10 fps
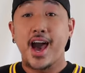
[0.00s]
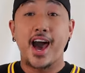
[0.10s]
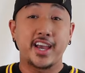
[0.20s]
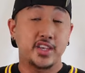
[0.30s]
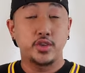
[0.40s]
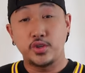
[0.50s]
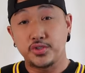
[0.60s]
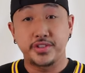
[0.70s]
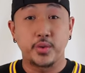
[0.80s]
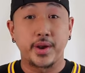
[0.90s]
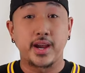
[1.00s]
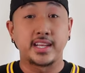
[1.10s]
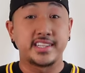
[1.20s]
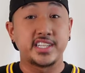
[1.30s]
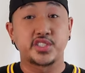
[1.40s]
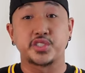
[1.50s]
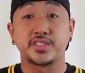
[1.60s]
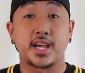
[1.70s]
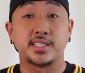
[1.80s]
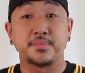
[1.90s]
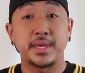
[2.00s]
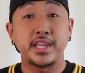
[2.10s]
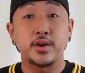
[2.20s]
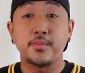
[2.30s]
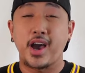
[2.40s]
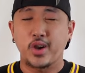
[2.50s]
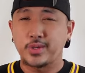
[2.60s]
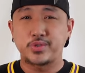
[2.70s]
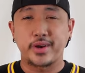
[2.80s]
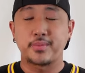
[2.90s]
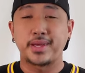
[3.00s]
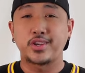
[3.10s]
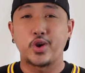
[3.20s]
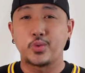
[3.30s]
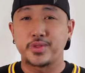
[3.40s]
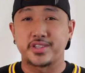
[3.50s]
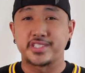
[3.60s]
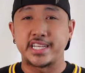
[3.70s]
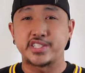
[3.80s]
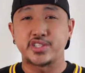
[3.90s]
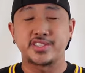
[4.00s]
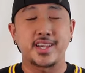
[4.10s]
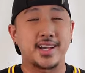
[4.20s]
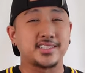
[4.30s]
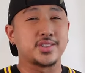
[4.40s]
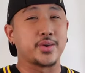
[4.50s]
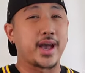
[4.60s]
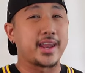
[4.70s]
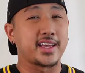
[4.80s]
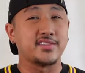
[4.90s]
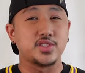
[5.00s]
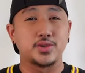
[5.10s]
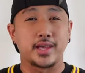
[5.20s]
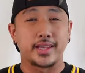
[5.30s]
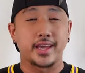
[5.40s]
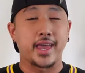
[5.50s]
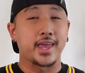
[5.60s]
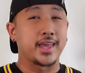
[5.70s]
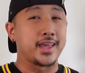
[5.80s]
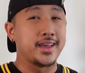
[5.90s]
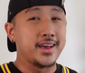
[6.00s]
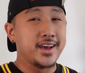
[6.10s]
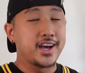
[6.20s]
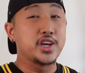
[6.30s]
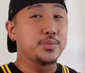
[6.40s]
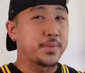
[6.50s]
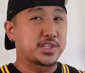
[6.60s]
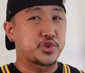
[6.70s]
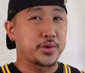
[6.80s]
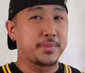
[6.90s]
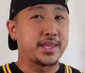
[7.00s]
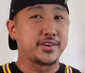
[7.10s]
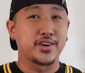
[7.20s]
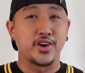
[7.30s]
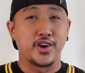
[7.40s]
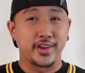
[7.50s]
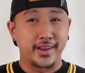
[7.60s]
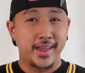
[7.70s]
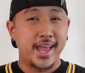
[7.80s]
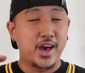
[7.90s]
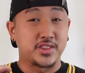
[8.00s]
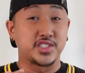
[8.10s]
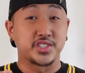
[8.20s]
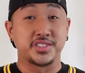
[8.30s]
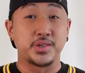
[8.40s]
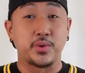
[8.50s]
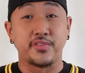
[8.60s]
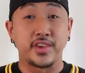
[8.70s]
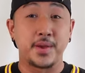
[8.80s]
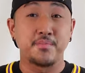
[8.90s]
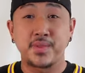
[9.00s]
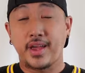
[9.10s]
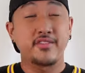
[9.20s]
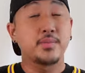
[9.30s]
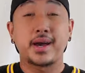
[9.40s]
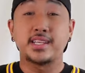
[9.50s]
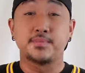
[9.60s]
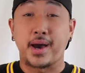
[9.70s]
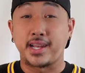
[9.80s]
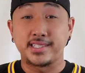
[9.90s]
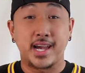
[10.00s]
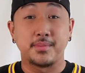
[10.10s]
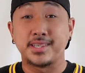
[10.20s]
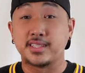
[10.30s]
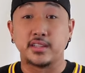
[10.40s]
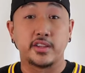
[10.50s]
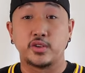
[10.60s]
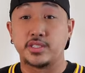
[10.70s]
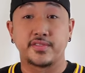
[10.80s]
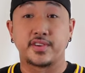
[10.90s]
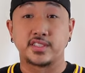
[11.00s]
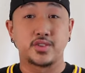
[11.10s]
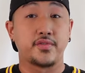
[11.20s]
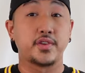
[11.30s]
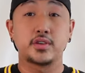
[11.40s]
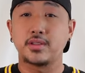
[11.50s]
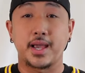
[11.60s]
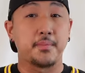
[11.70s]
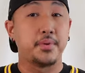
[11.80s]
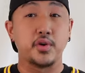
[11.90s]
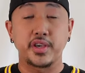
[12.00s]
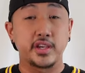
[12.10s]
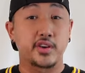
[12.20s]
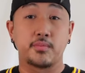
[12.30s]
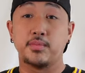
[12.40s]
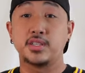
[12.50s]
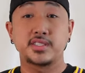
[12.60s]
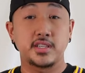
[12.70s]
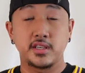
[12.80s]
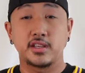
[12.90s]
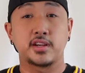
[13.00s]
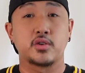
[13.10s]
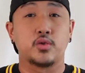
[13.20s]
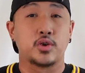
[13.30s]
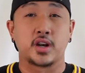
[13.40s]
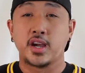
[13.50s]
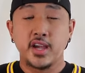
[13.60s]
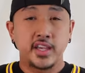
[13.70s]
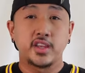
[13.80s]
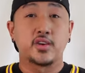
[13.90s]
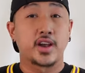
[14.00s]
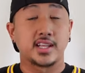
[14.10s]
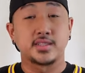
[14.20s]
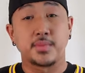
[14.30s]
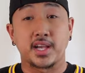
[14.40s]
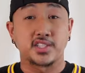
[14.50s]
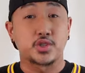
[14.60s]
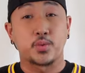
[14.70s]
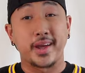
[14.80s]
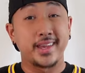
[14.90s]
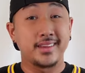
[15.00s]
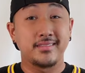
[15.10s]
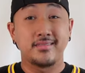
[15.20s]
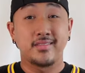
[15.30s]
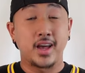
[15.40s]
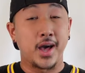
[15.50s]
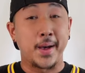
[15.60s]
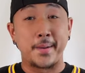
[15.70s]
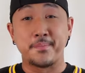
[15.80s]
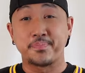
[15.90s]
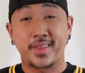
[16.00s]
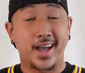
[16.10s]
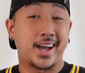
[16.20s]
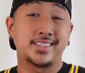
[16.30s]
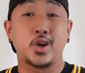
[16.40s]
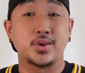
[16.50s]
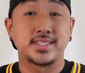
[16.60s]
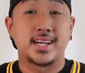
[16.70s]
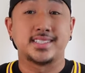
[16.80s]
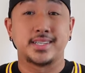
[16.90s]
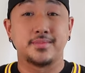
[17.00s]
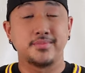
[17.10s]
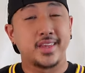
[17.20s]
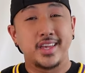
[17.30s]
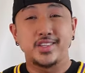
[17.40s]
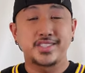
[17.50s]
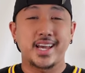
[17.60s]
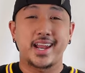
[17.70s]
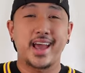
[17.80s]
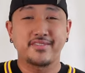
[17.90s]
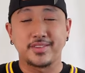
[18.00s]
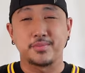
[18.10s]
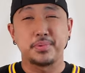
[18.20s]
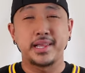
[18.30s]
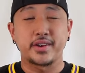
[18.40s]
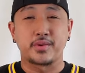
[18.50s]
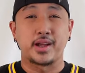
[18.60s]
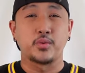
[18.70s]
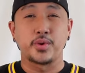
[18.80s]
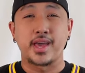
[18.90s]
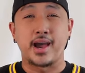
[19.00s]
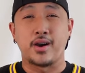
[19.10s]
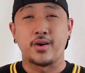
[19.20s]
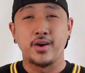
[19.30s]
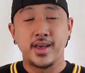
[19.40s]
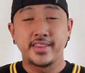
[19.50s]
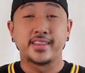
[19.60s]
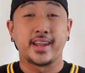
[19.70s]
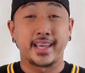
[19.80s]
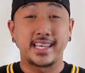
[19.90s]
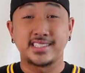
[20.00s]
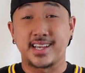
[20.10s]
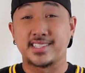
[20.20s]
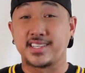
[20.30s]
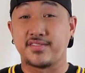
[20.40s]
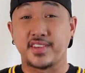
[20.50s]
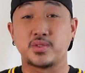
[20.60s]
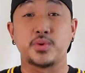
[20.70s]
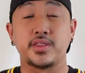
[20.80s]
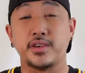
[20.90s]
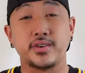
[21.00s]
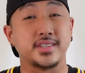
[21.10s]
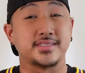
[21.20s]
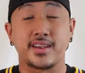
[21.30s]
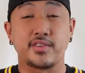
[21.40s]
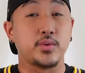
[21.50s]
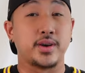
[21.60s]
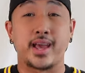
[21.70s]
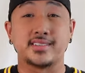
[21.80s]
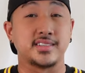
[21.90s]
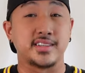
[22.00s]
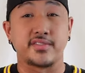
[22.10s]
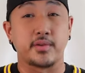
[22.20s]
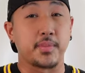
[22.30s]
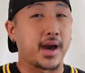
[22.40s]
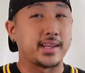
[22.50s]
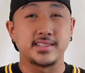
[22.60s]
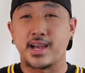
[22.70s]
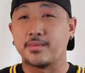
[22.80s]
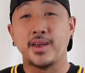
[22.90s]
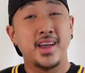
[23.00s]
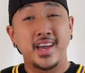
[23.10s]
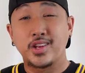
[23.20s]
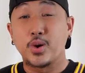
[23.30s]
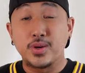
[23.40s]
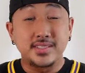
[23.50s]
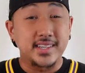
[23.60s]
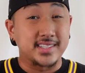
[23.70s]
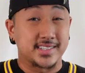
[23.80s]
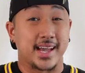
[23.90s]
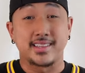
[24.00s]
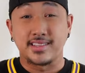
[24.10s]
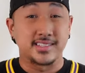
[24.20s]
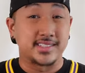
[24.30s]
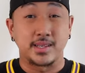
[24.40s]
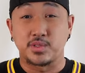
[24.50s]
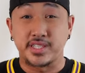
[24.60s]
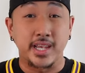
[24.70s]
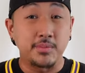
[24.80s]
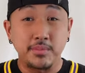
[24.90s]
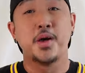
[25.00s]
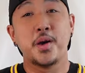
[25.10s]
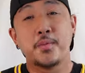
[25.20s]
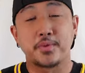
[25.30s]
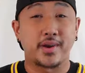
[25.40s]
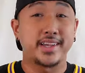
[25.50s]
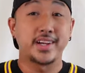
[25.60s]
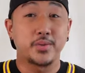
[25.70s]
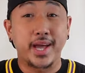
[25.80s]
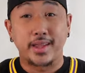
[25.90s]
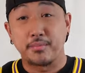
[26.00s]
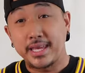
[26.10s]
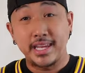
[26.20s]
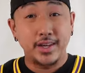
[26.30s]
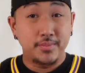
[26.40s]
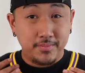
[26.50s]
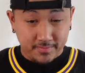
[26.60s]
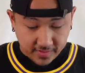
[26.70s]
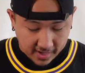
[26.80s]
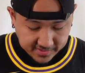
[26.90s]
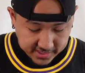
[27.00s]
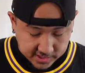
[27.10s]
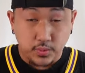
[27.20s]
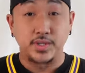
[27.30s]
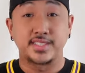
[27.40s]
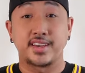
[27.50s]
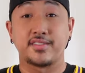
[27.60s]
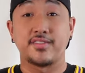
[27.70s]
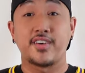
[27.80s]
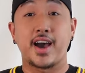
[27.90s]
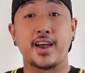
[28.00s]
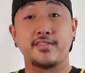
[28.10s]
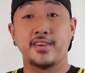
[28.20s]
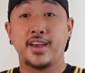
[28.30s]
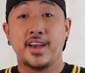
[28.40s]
I usually wear a t-shirt size medium. I always recommend going with your t-shirt size, so it kind of gives you like a good measuring meter on how the jersey will fit. Everybody's body type is a little different. So if you're like bulkier, muscular, or you know, got some extra weight, I'd go a size up. You just kind of have to play around with how the Nike sizing fits with you, because everyone has a different body type. No one's exactly the same shape. But right here we got a medium, 5'6", 175.